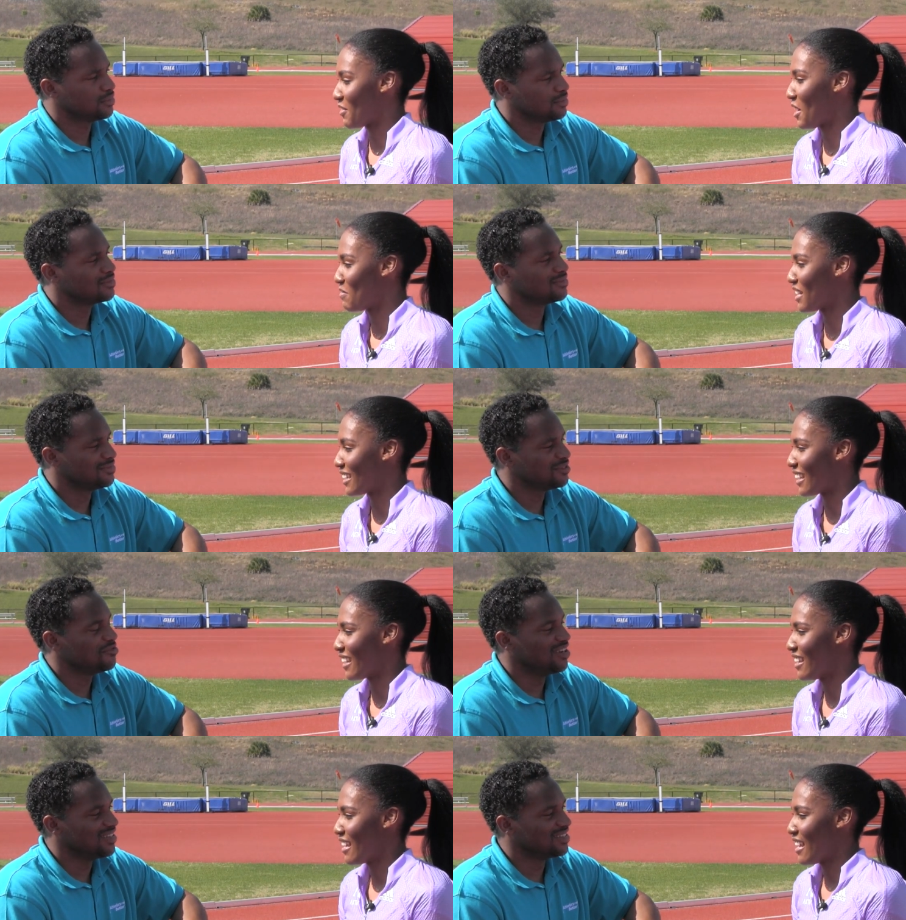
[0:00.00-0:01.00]
Speaker 1: if I'm lucky.
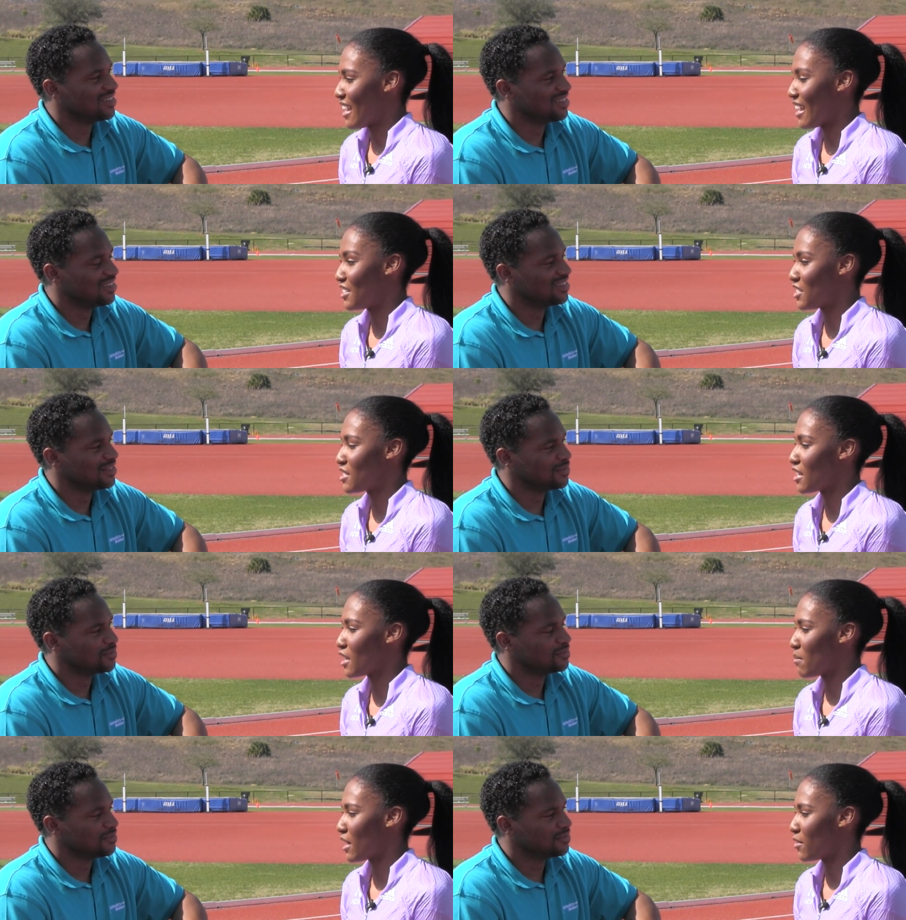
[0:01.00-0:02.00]
Right. And just
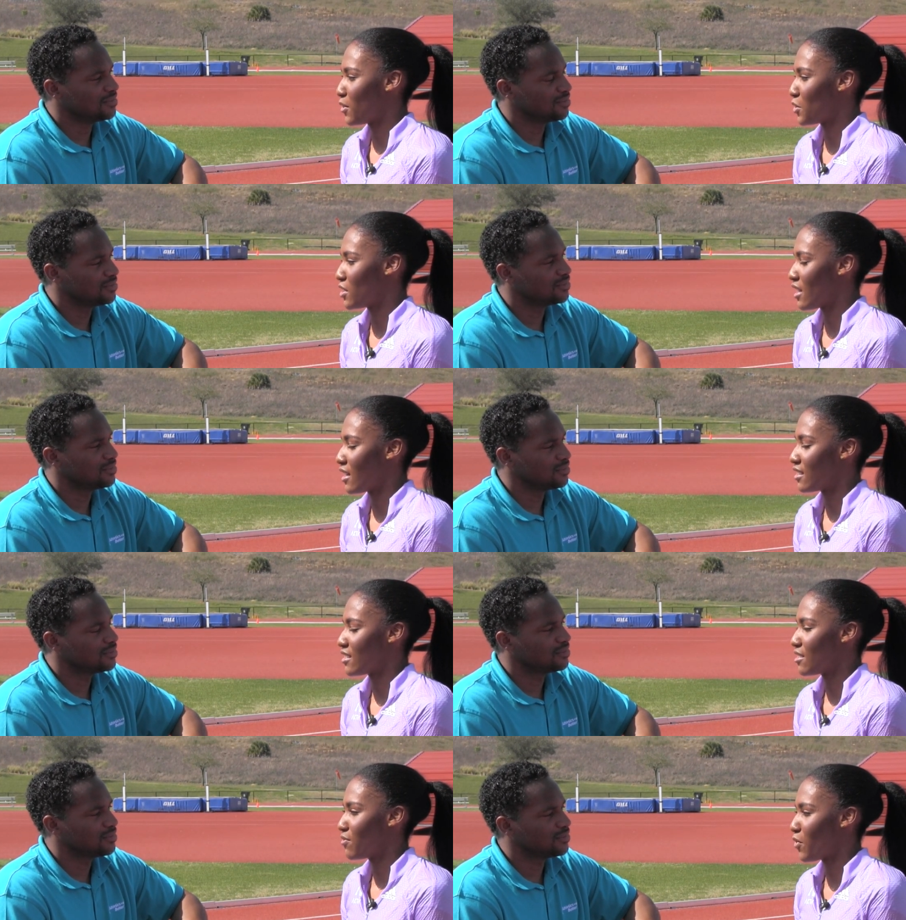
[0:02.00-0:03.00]
thinking about the future, not
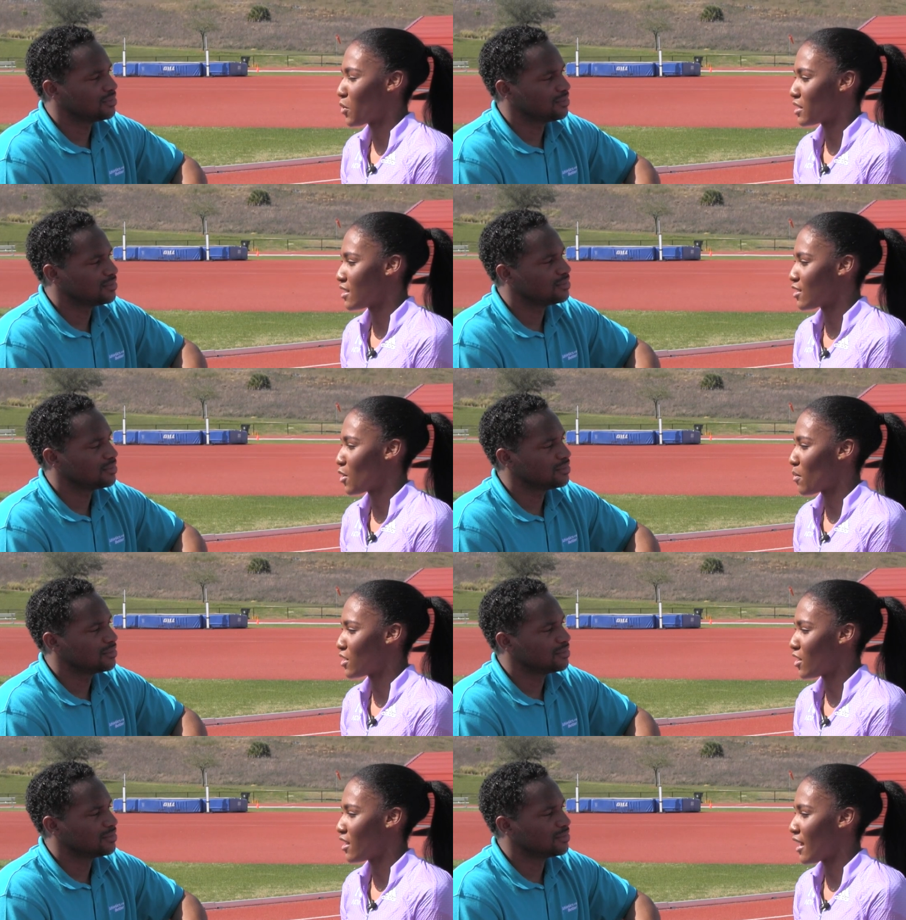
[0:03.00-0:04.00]
focusing so
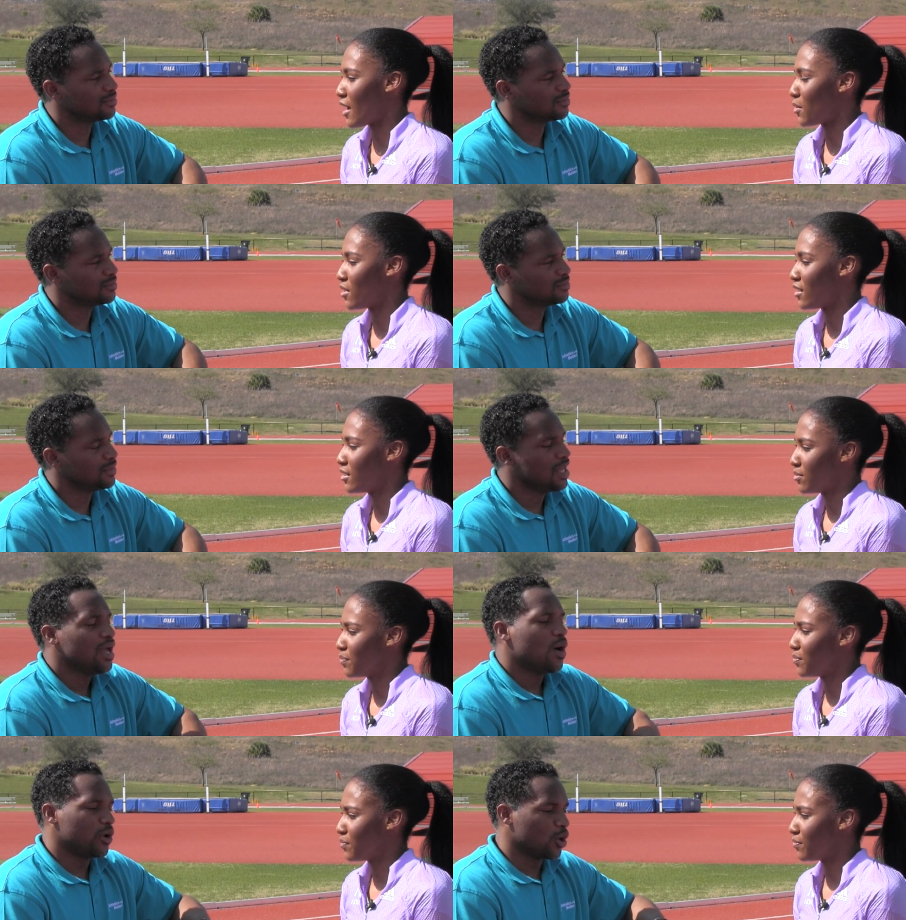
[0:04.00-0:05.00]
much on now.
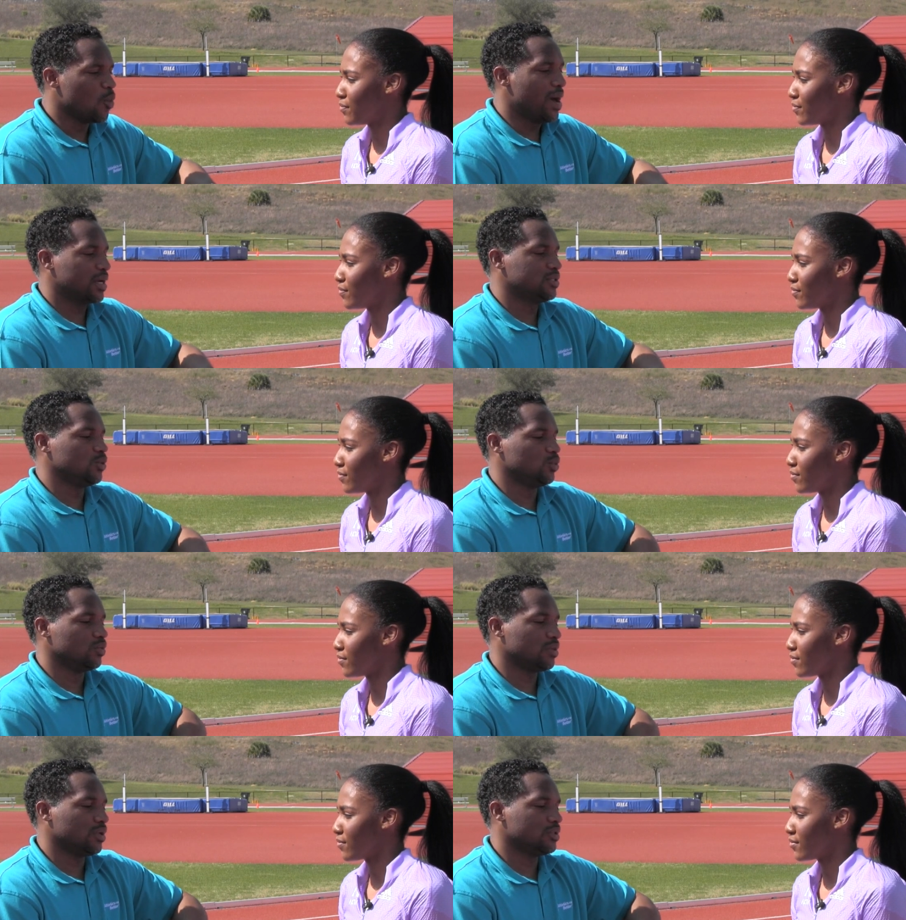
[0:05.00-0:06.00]
Speaker 2: I want to go back
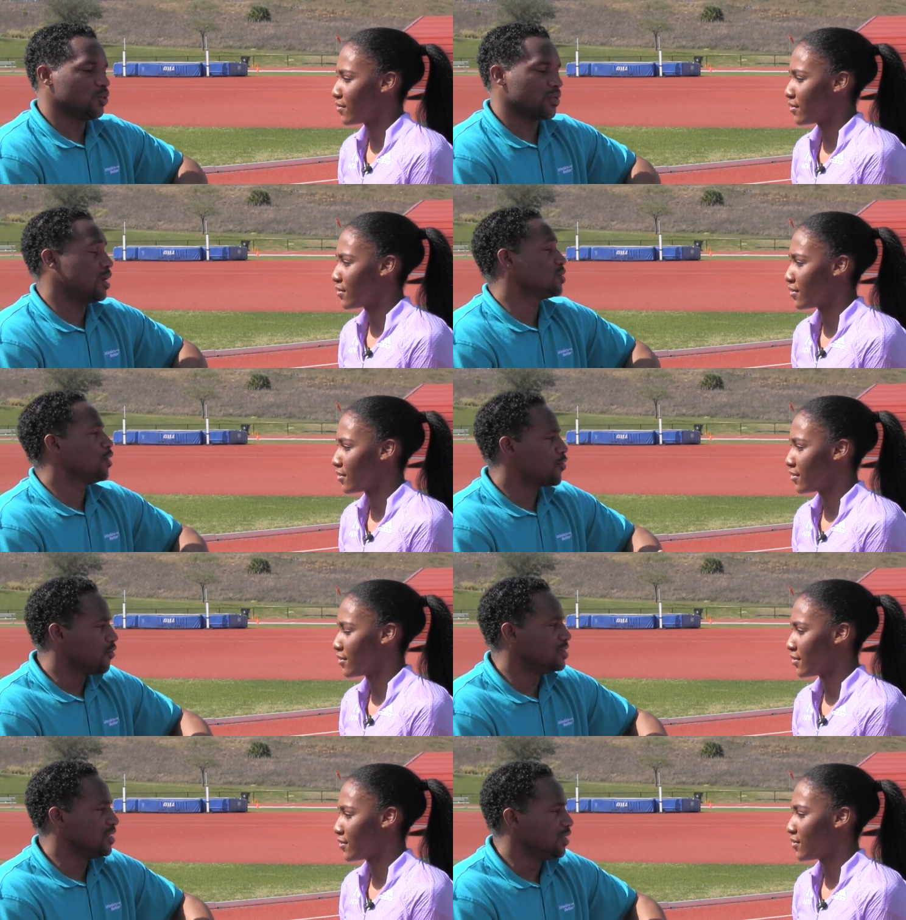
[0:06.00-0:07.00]
to the
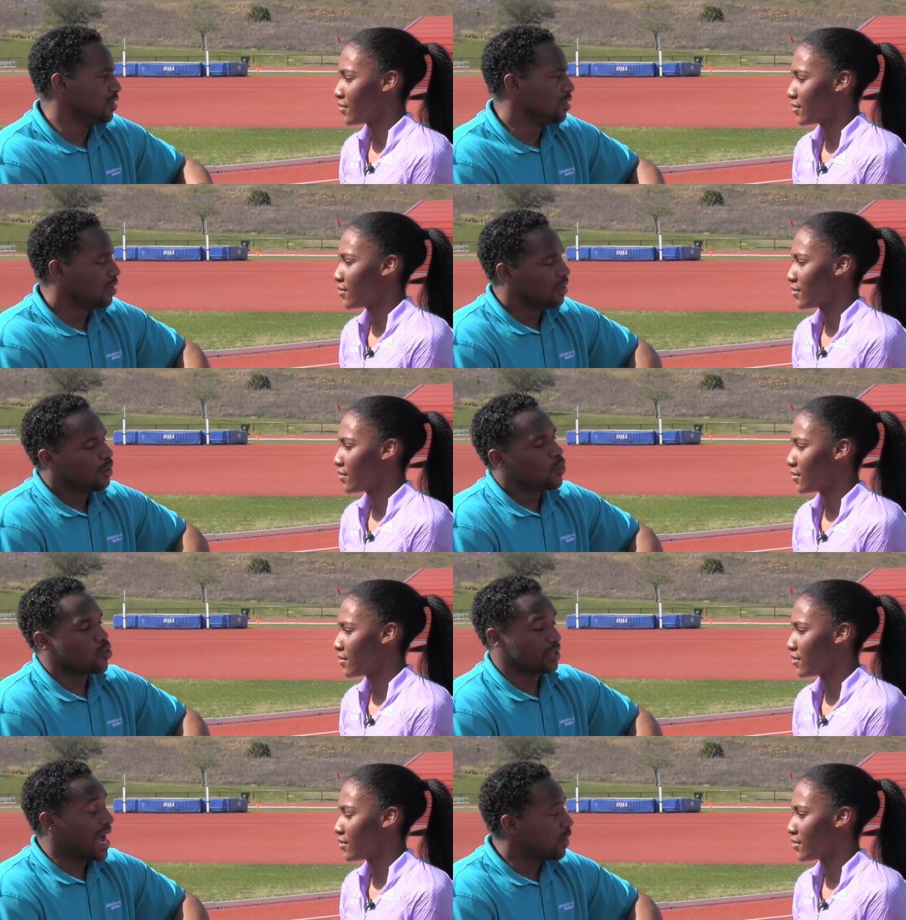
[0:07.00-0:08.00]
2013
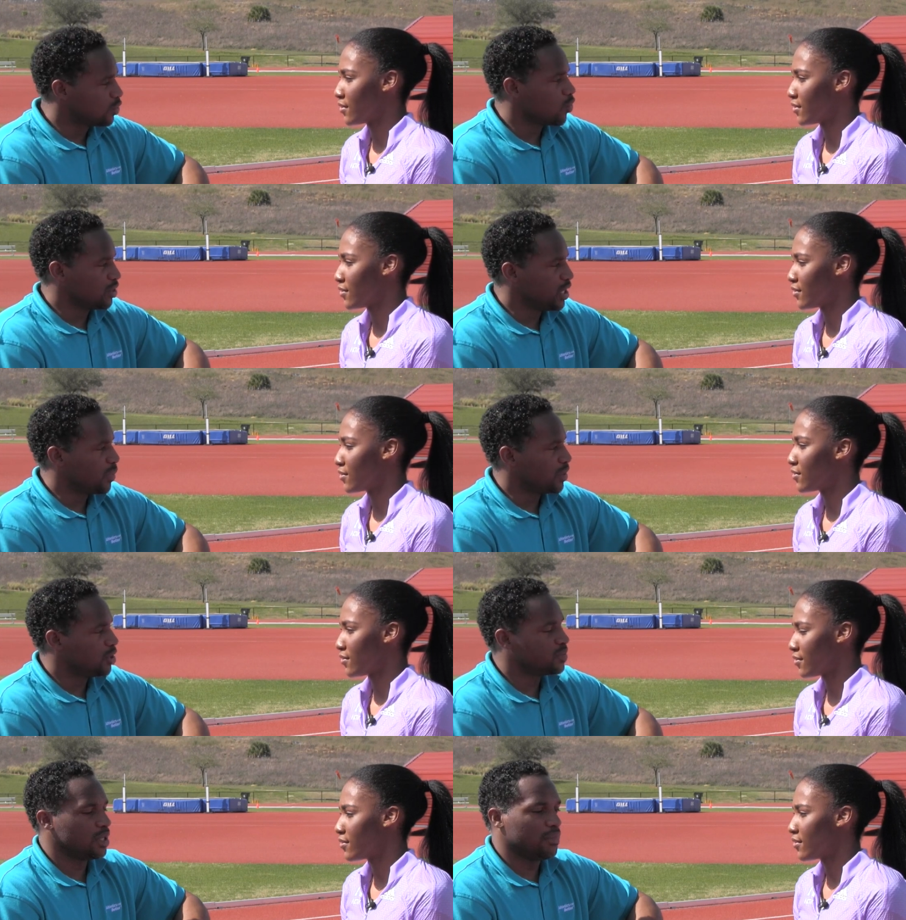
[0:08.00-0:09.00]
World Outdoor
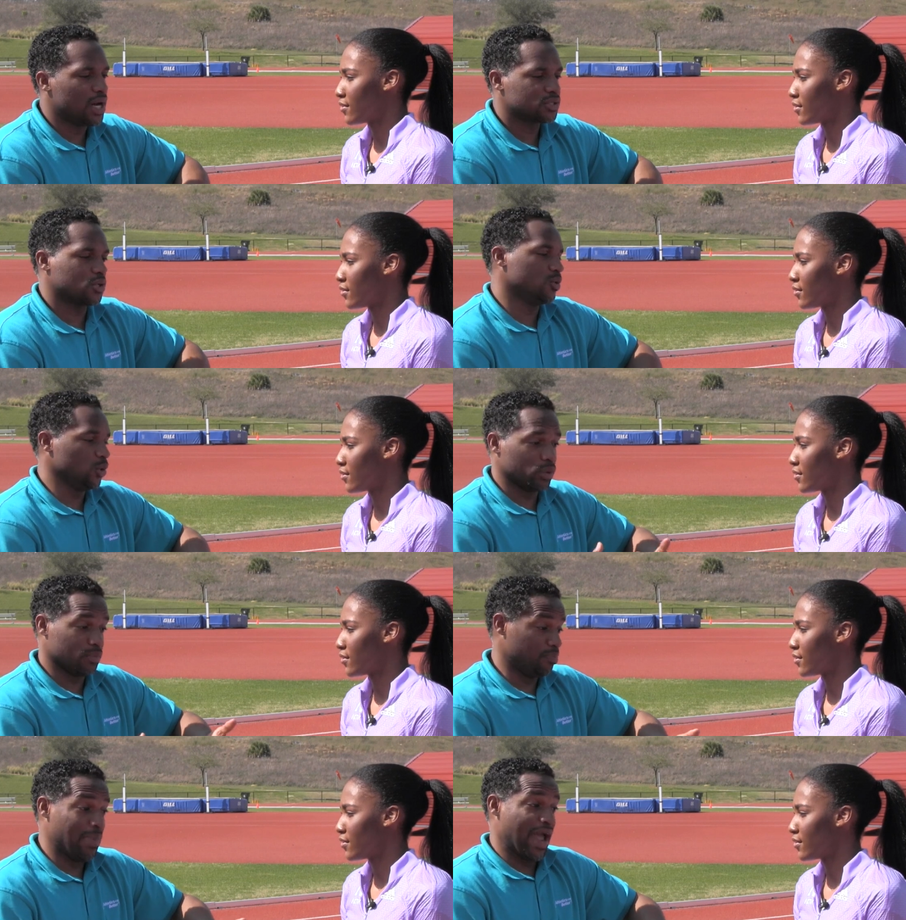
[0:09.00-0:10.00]
Championships in Moscow. You
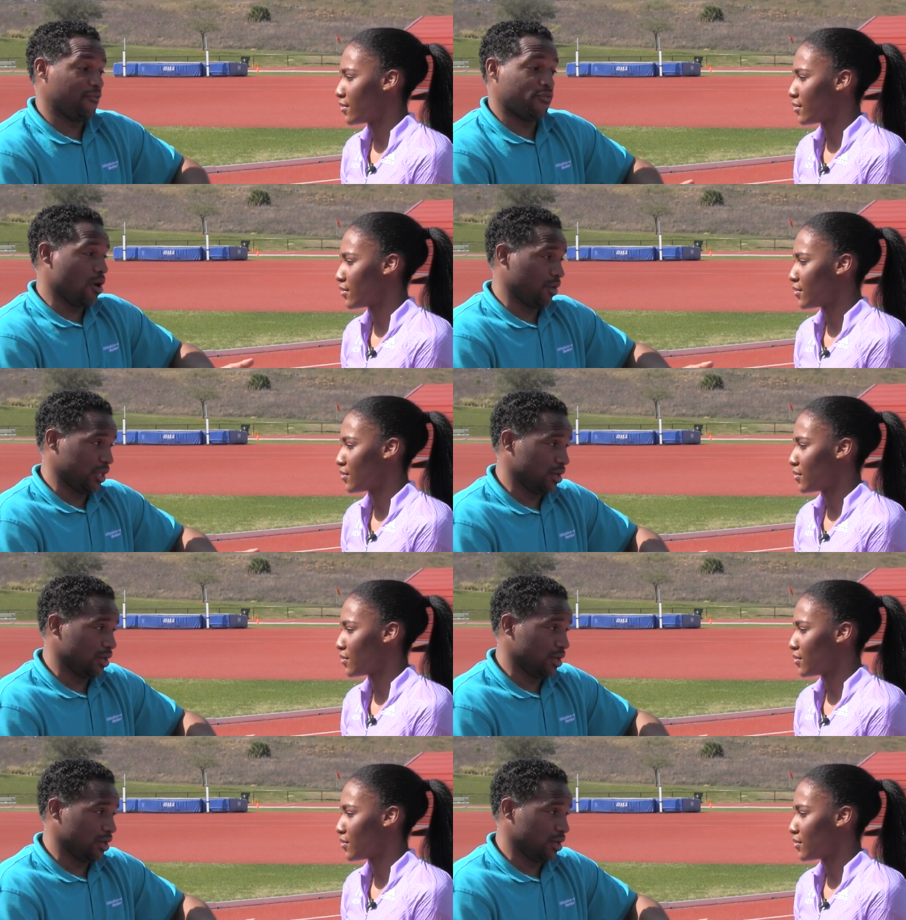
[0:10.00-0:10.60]
were by far the